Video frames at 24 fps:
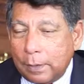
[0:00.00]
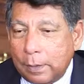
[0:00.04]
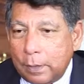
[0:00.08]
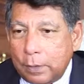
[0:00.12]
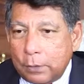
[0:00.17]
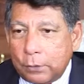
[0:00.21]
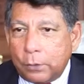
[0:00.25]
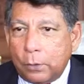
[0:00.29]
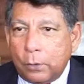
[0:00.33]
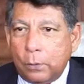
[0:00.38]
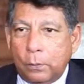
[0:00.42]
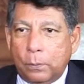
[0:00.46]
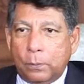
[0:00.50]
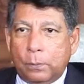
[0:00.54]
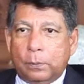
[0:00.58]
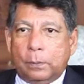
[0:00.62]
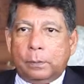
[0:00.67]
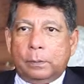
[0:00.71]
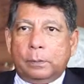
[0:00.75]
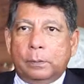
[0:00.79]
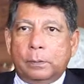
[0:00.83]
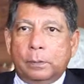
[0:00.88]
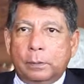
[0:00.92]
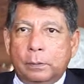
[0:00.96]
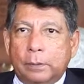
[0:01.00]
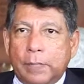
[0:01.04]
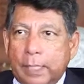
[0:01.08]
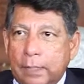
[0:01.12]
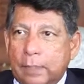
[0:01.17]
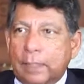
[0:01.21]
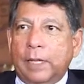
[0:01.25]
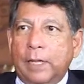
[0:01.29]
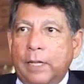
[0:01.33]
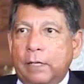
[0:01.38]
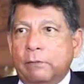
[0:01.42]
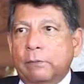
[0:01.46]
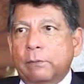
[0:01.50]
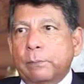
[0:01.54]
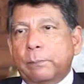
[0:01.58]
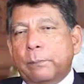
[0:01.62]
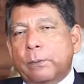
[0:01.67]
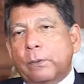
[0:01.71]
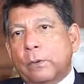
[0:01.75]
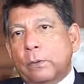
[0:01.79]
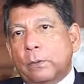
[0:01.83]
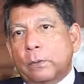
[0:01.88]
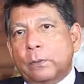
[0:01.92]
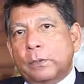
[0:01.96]
So that kind of
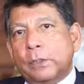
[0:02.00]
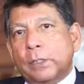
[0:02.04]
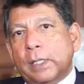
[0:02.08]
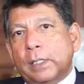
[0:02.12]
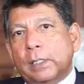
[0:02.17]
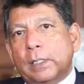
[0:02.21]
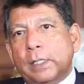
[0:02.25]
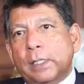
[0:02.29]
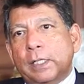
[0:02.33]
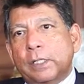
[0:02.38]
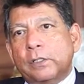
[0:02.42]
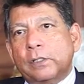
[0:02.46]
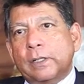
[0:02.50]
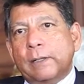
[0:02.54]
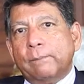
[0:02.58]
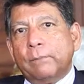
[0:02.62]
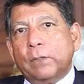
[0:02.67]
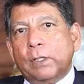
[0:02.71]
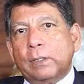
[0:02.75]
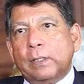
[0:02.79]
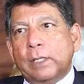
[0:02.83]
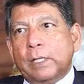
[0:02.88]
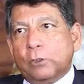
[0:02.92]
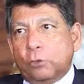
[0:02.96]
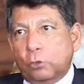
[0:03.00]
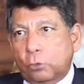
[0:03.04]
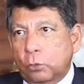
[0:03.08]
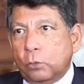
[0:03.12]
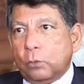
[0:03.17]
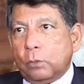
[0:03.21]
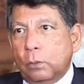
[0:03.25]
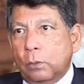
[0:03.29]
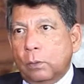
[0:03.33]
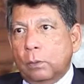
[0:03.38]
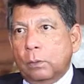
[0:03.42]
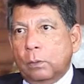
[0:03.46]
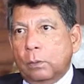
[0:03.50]
approach, I think, is something that should